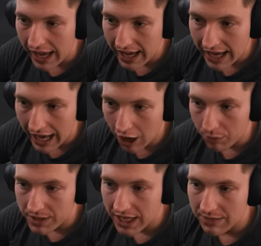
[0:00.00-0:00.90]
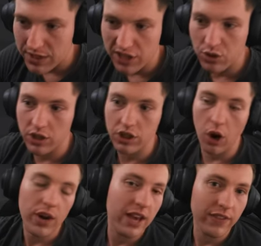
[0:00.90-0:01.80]
and help teams that sort of
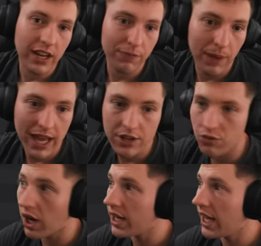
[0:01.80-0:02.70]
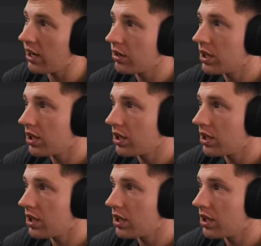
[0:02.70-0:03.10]
don't have enough players right now,